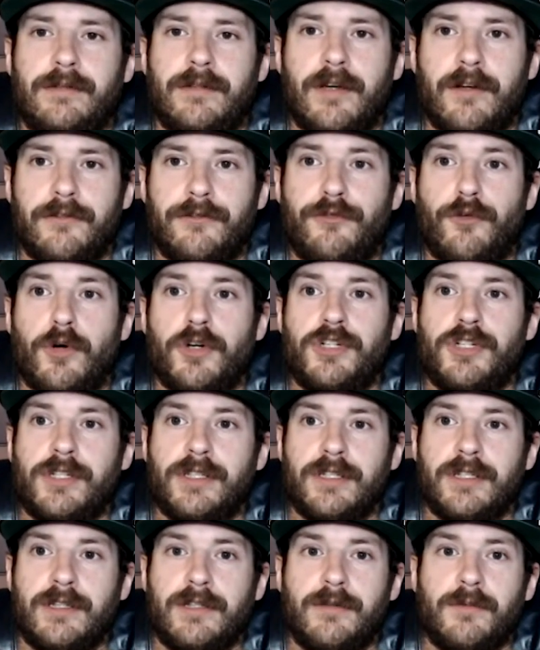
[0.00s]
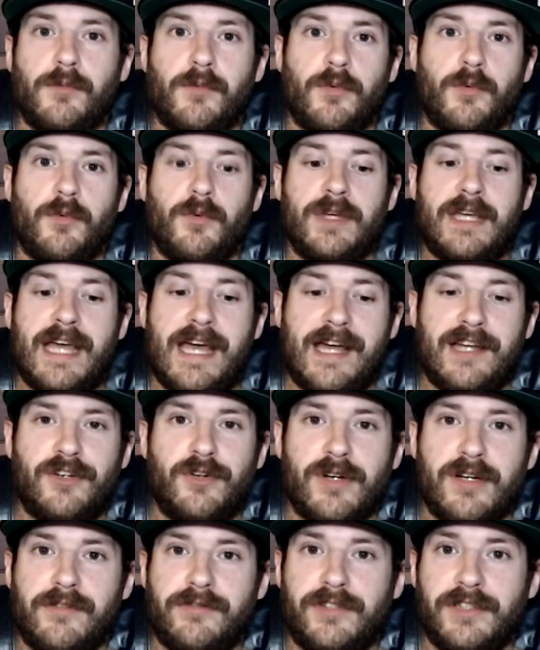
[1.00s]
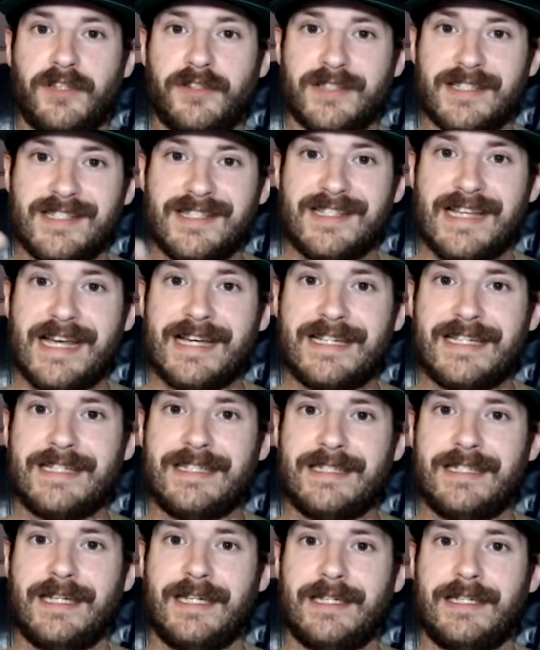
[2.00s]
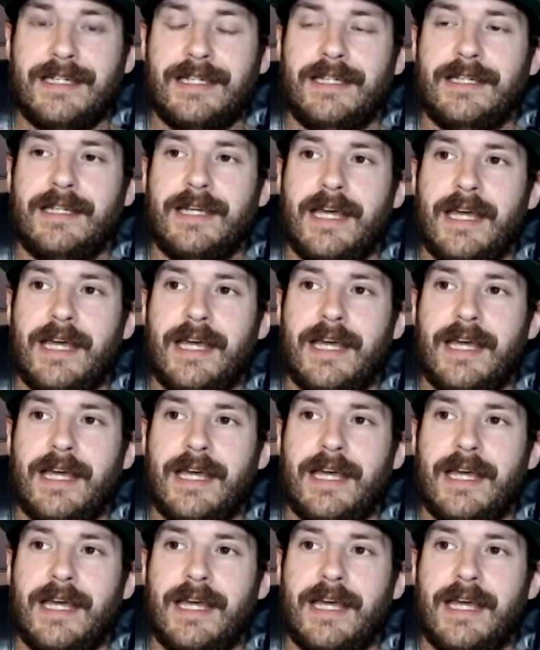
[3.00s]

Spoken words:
Unfortunately, we had Gravely on the second ticket,